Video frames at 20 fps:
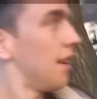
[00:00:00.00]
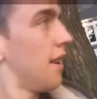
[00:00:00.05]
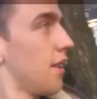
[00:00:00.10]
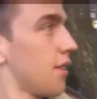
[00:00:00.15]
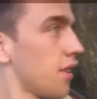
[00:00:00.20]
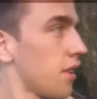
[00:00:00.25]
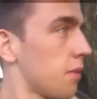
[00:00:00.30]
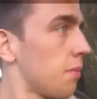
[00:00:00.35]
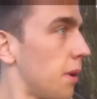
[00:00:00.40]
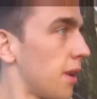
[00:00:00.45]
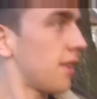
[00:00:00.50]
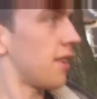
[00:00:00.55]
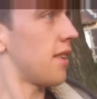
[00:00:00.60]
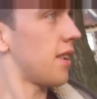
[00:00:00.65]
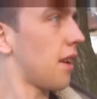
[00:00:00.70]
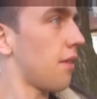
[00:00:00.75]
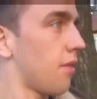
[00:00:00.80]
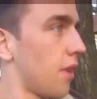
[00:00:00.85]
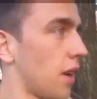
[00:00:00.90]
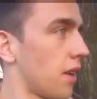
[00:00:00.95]
I was expecting
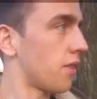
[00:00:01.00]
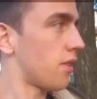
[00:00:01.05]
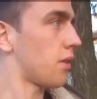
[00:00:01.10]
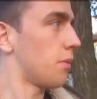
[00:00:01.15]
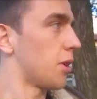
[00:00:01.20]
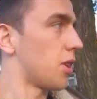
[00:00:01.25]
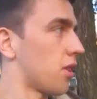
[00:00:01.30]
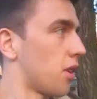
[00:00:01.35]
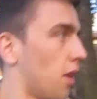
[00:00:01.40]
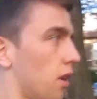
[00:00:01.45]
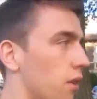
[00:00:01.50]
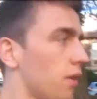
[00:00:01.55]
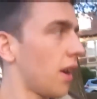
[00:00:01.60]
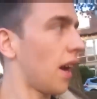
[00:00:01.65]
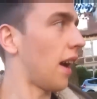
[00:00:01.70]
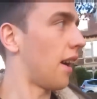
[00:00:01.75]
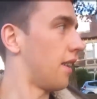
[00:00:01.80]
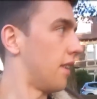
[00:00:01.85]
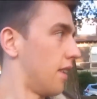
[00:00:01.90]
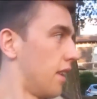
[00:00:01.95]
to have like something to look
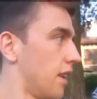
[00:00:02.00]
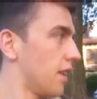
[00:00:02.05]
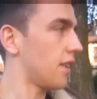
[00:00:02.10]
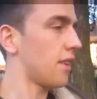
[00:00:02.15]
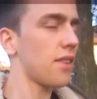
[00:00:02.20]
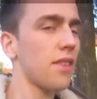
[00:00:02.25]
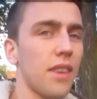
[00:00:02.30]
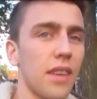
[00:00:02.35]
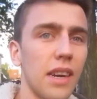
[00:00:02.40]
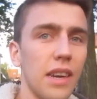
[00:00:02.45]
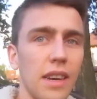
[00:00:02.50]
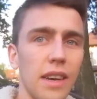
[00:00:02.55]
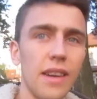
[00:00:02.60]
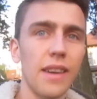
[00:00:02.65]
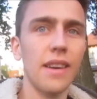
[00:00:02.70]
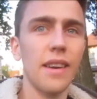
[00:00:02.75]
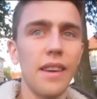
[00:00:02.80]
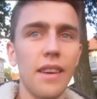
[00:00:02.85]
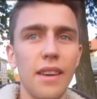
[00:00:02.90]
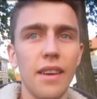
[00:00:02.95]
at least.
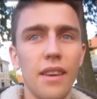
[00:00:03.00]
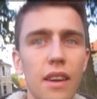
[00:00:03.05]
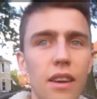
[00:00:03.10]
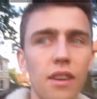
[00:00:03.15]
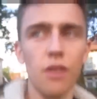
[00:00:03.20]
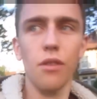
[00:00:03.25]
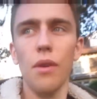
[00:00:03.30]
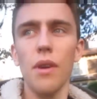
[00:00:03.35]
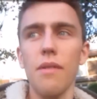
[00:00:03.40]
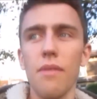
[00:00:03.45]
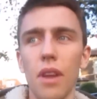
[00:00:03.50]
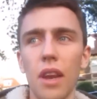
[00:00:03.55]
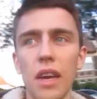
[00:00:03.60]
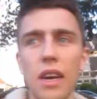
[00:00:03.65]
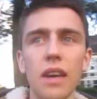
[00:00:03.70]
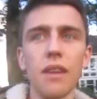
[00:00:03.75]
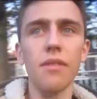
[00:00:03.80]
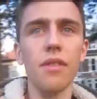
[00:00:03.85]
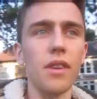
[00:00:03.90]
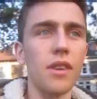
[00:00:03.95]
Grief
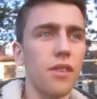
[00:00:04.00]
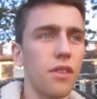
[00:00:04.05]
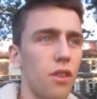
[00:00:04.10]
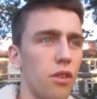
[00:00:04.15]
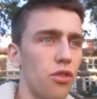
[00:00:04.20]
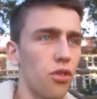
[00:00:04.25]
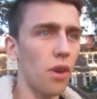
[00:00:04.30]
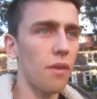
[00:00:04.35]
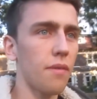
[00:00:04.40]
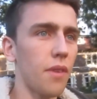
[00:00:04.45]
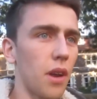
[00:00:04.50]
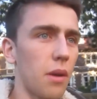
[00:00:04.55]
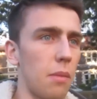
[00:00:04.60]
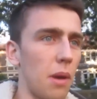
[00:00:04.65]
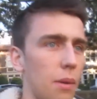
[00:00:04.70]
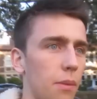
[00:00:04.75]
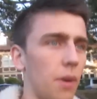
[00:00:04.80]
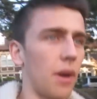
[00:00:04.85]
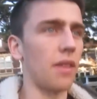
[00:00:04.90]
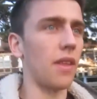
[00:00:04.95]
alive. Let's go and try and find a
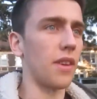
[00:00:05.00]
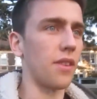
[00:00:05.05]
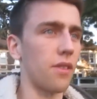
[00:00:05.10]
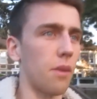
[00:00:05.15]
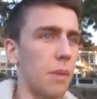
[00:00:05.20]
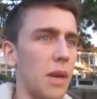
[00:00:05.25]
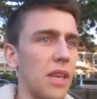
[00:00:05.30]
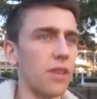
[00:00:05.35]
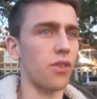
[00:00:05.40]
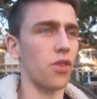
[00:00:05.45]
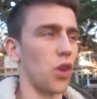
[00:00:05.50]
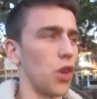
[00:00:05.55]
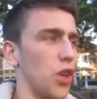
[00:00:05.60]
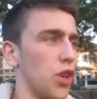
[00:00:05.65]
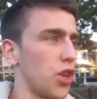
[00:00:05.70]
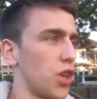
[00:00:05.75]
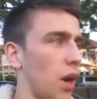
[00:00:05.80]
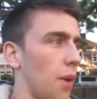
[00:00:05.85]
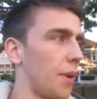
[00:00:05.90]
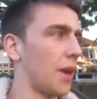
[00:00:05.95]
bit where there's a bit of
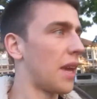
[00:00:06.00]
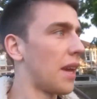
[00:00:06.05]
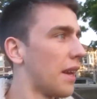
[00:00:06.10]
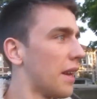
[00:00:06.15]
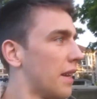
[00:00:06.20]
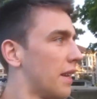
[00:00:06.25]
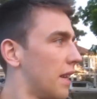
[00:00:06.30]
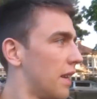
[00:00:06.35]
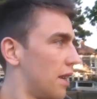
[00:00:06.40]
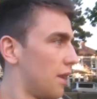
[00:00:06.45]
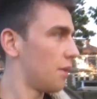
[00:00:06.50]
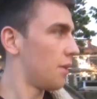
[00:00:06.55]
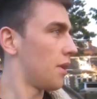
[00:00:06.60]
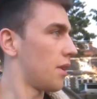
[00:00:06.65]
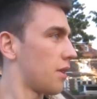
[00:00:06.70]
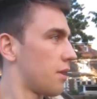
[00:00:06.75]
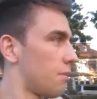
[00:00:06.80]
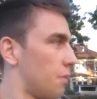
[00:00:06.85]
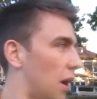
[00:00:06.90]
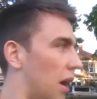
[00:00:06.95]
sun, shall we?
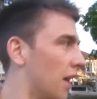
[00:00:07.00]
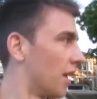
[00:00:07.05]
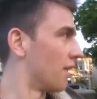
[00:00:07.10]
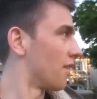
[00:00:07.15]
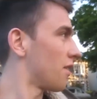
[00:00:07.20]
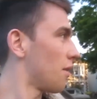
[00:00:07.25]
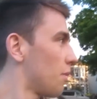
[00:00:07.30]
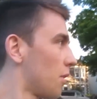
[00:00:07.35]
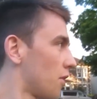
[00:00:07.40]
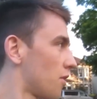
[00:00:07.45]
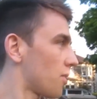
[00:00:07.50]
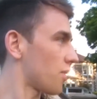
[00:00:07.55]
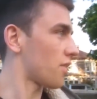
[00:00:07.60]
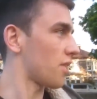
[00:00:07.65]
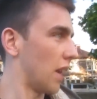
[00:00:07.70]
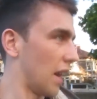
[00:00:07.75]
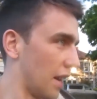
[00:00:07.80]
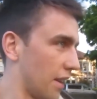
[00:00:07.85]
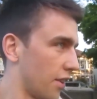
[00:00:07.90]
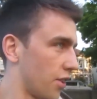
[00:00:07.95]
So I'm not just
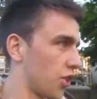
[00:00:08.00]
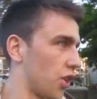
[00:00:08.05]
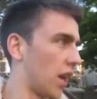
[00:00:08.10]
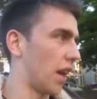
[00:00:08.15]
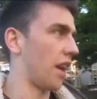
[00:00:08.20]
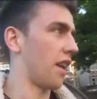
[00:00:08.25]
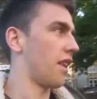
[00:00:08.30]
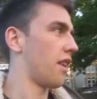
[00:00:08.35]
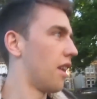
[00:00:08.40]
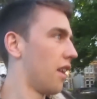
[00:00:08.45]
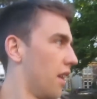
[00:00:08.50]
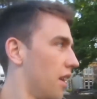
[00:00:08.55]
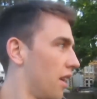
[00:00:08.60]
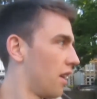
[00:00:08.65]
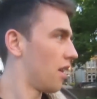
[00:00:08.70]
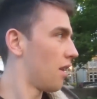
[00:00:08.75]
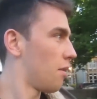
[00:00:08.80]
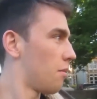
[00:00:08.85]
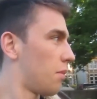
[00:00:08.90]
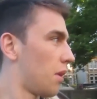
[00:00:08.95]
sat in the shade,
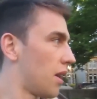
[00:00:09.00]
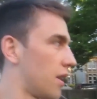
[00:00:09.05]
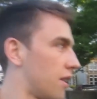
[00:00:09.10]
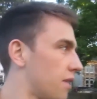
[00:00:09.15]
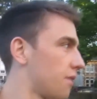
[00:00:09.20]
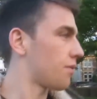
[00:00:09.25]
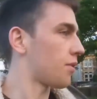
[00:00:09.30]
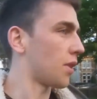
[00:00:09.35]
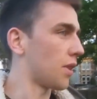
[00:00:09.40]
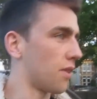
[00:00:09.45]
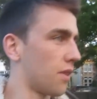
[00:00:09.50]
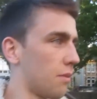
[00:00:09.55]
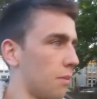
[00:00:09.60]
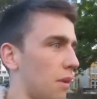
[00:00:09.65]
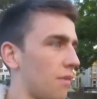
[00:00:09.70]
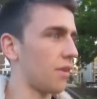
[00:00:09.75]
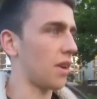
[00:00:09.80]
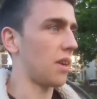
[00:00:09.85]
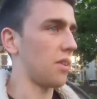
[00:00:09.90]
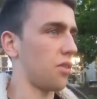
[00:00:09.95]
bloody freezing my
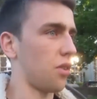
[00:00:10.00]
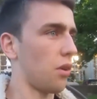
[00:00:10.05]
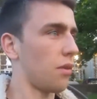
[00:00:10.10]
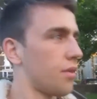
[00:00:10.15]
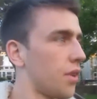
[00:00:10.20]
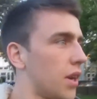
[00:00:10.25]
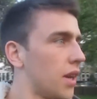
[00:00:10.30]
face off.